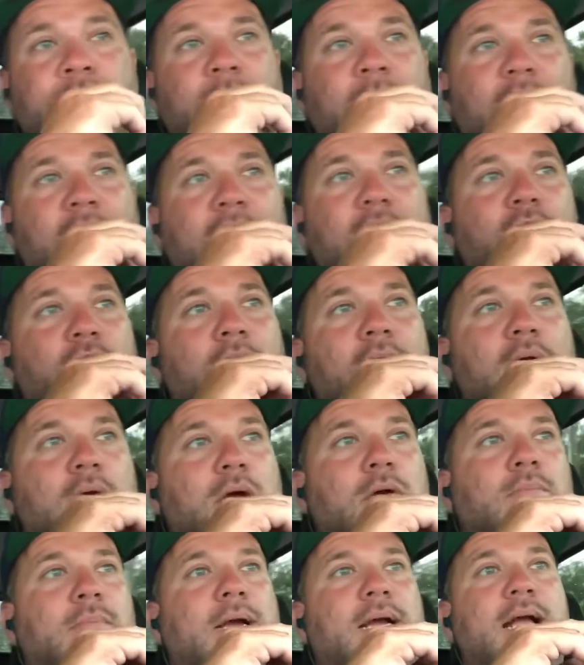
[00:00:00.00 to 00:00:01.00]
And you're like,
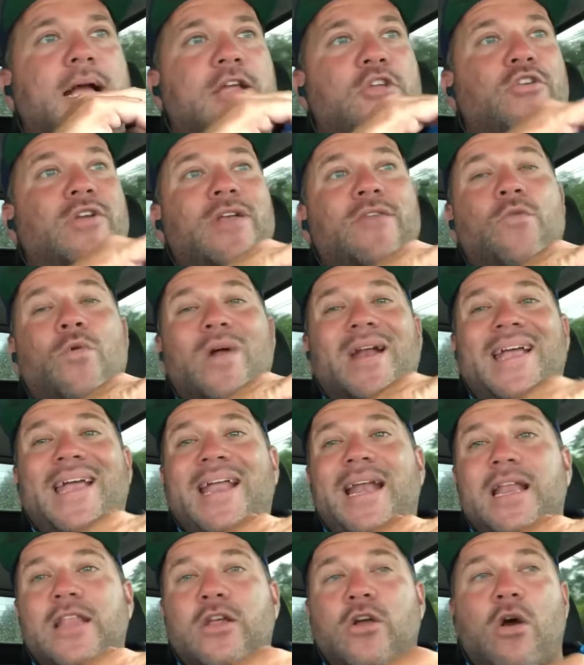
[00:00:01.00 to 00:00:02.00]
oh my God, you don't even want to get
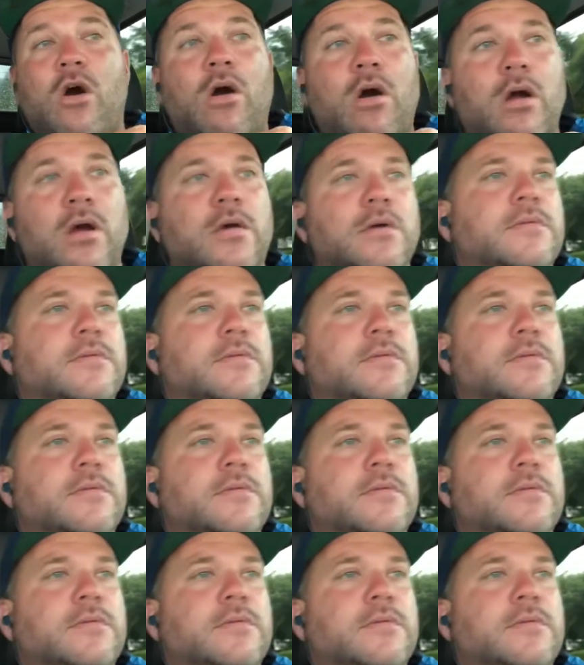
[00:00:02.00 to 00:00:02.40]
out of the car